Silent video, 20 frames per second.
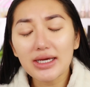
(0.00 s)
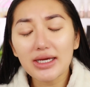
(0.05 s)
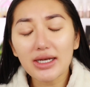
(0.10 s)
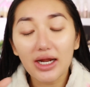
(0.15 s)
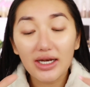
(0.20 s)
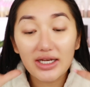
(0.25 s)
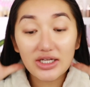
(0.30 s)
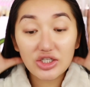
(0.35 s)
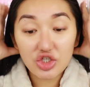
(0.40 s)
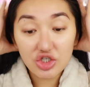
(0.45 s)

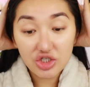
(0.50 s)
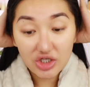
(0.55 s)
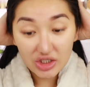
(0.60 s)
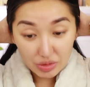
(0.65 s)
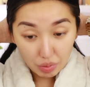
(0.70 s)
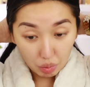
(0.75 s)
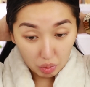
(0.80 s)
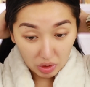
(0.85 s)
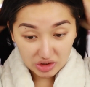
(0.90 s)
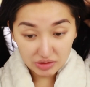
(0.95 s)
I literally
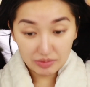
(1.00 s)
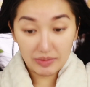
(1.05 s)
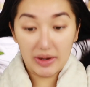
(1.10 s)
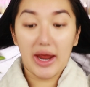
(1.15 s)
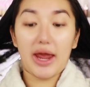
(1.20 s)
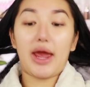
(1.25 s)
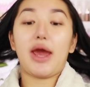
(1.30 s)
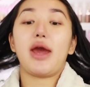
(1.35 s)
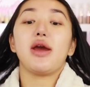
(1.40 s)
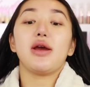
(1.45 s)
just washed my
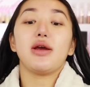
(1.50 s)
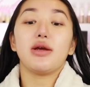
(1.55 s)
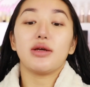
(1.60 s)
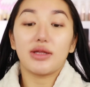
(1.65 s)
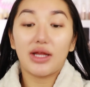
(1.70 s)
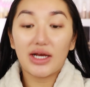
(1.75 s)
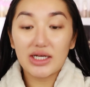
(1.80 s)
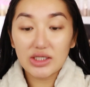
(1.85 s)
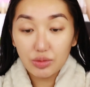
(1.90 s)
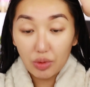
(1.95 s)
hair.
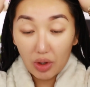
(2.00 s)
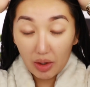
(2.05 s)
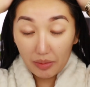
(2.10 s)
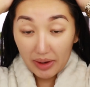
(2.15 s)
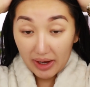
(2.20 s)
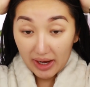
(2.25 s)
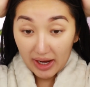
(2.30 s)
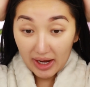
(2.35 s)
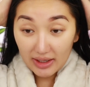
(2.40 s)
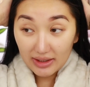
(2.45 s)
That's why
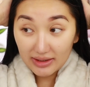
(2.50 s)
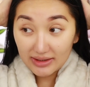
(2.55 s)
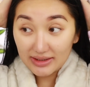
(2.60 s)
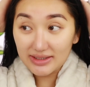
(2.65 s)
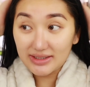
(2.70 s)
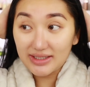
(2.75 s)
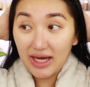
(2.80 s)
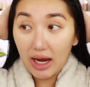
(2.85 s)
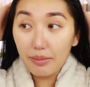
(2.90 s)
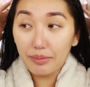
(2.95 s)
my hair looks
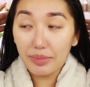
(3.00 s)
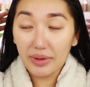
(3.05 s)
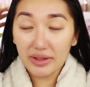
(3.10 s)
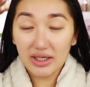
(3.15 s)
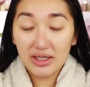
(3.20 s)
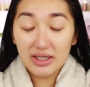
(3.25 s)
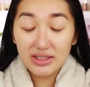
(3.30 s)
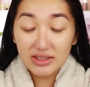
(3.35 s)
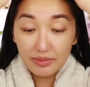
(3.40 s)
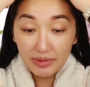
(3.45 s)
damp and
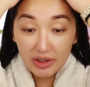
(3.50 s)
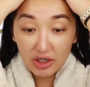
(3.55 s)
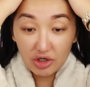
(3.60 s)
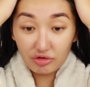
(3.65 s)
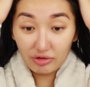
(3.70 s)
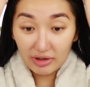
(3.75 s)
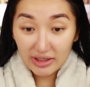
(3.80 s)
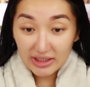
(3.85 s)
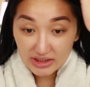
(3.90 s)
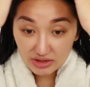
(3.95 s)
it looks a bit
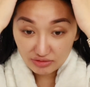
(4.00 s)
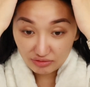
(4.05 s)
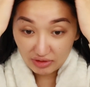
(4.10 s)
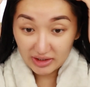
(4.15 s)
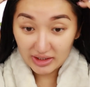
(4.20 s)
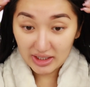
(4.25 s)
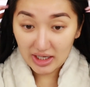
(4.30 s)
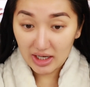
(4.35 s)
crazy right